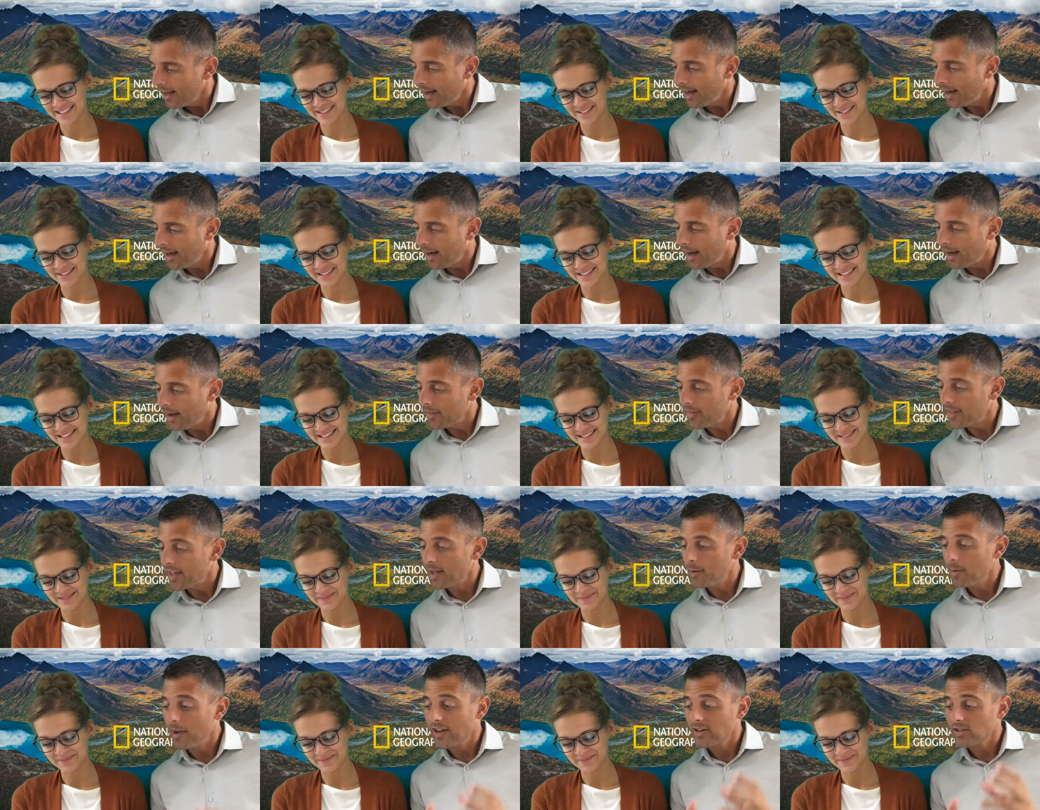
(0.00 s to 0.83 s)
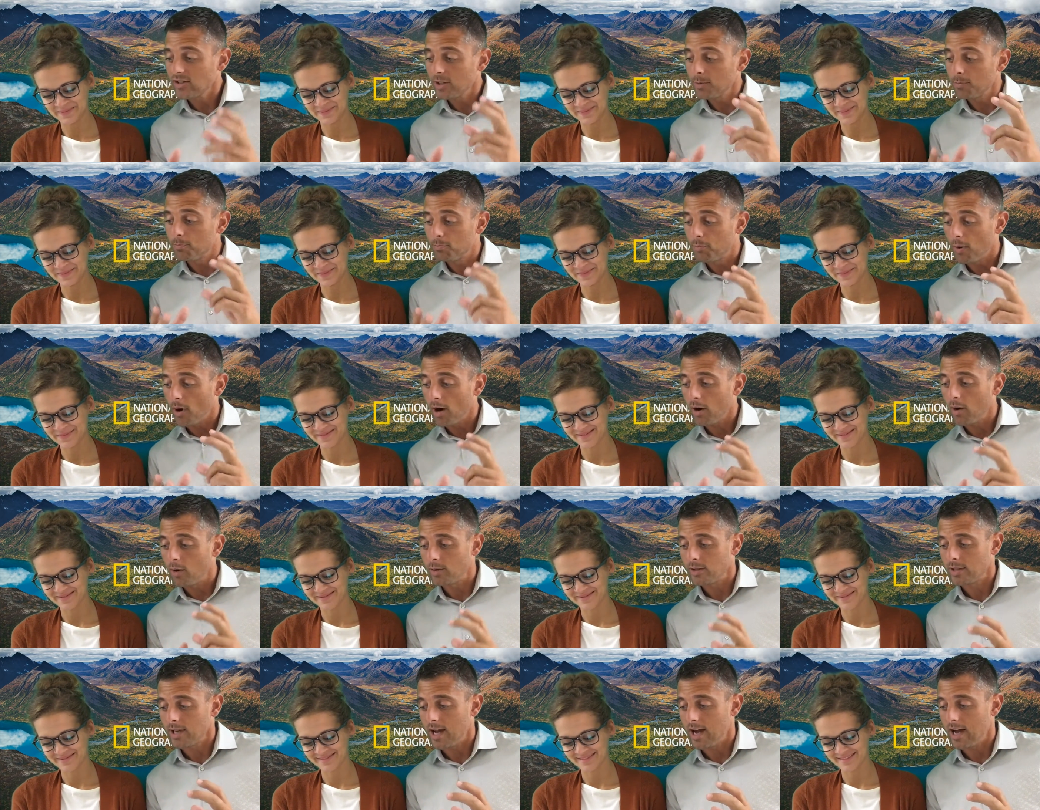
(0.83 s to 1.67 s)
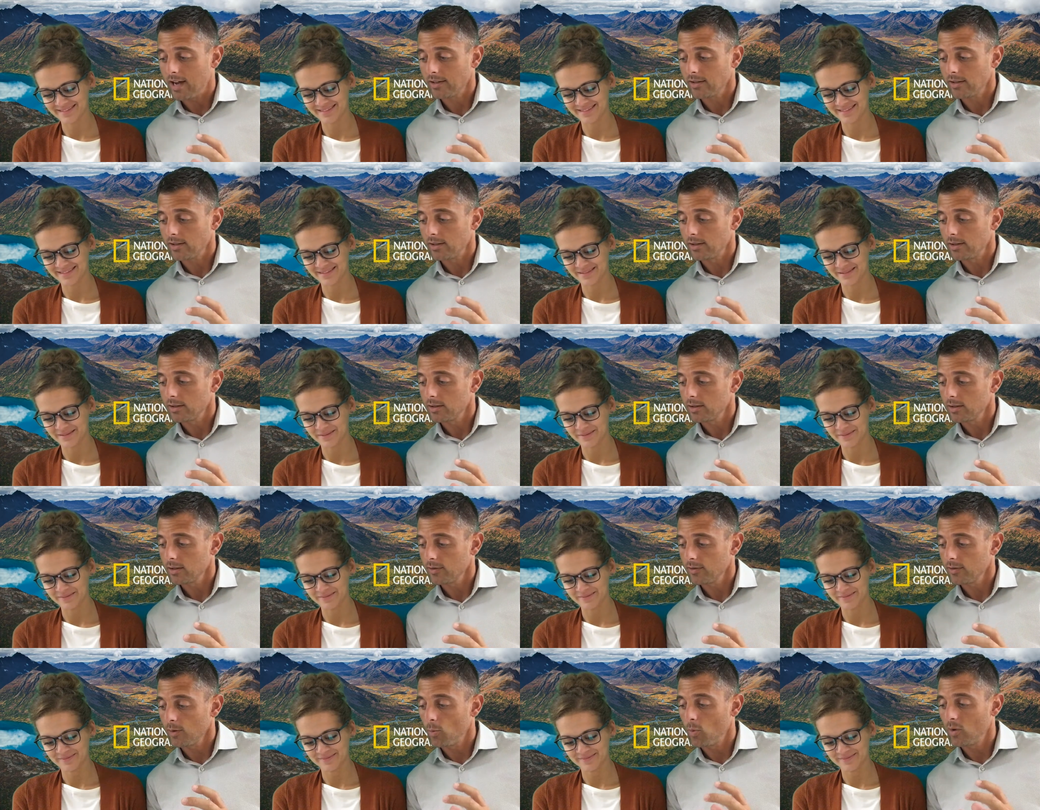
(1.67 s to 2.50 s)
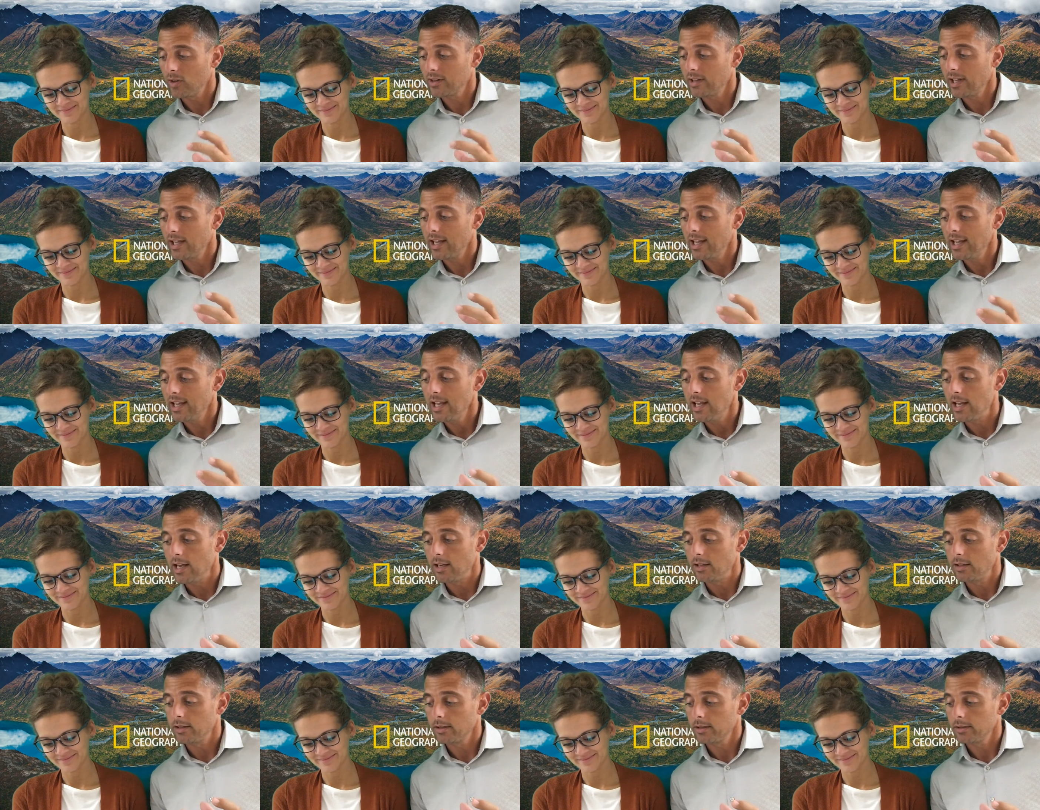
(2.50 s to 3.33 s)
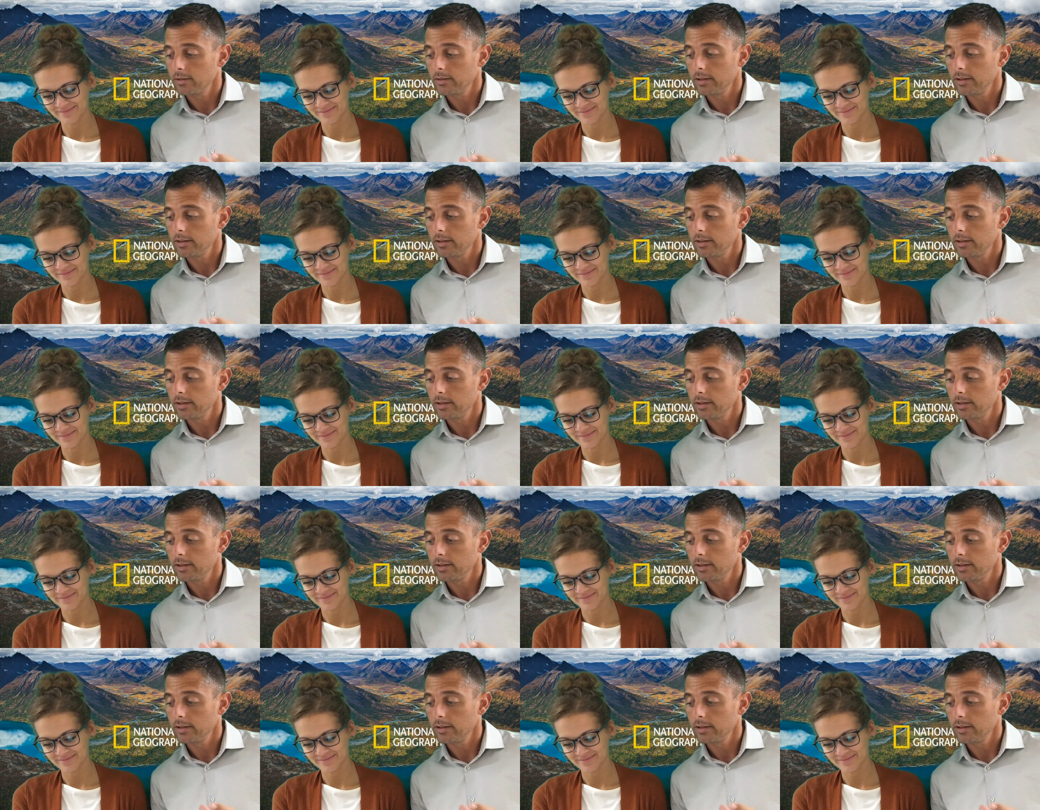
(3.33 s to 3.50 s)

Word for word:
Speaker 1: Uh, they actually borrow toxins from what they eat,